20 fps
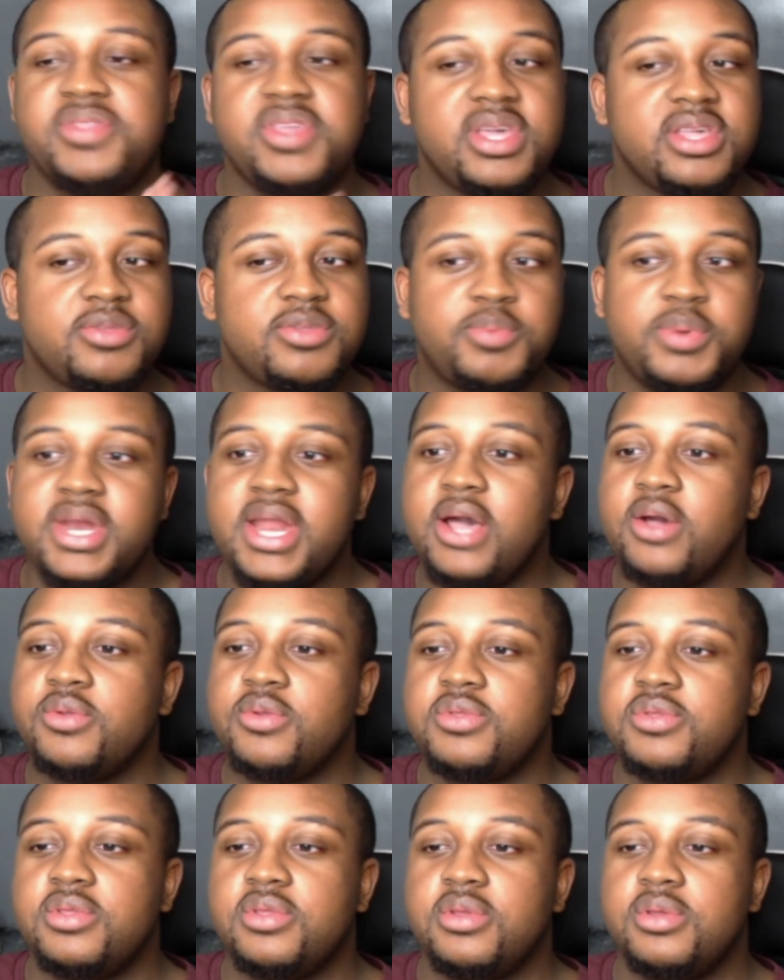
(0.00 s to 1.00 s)
I think it's
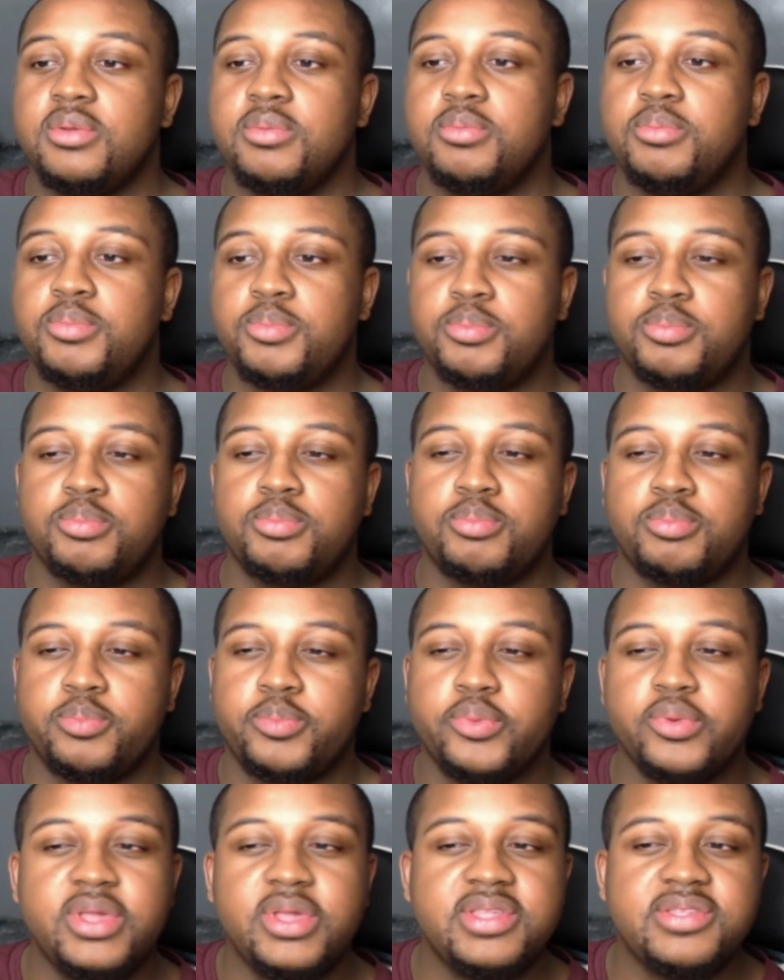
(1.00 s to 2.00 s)
pronounced
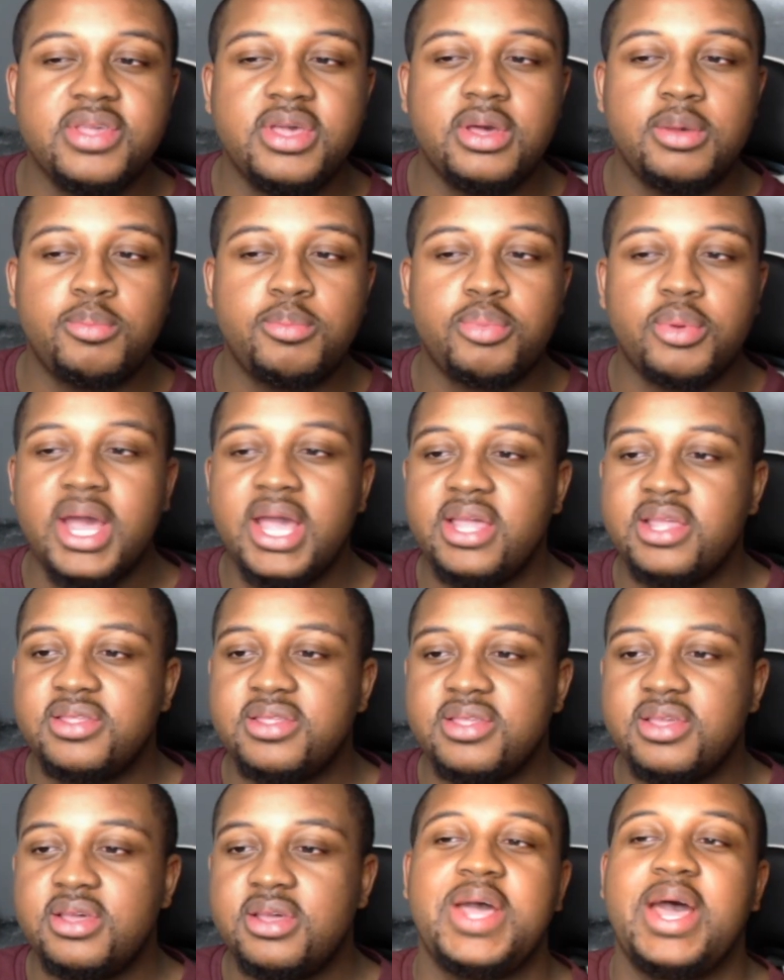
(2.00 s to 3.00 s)

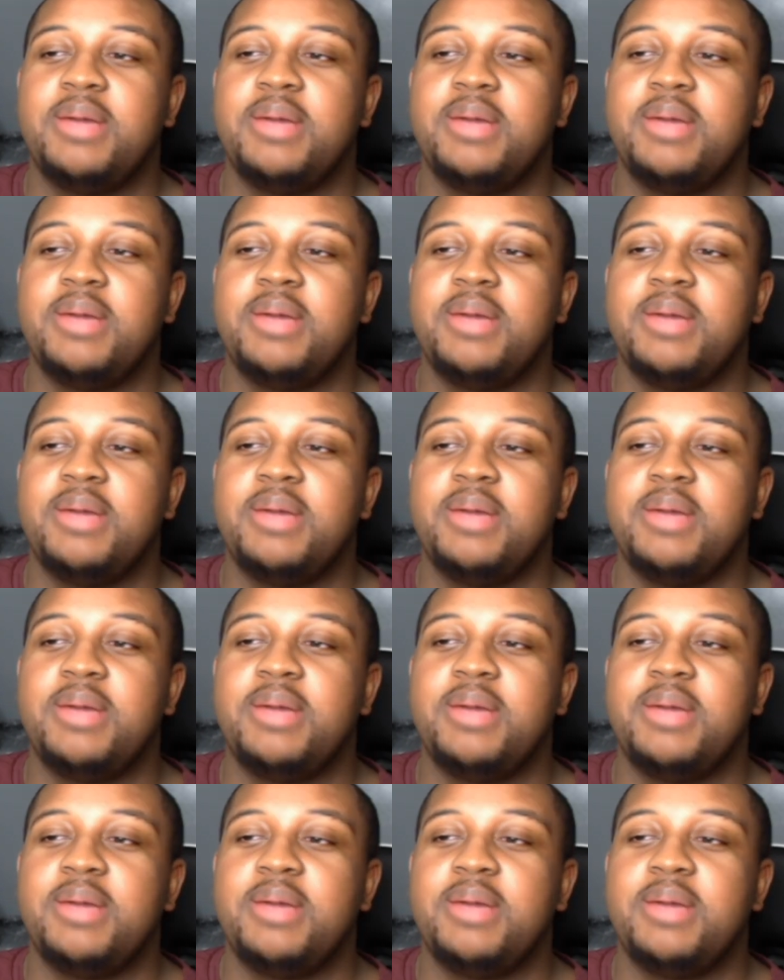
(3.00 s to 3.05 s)
Brisa.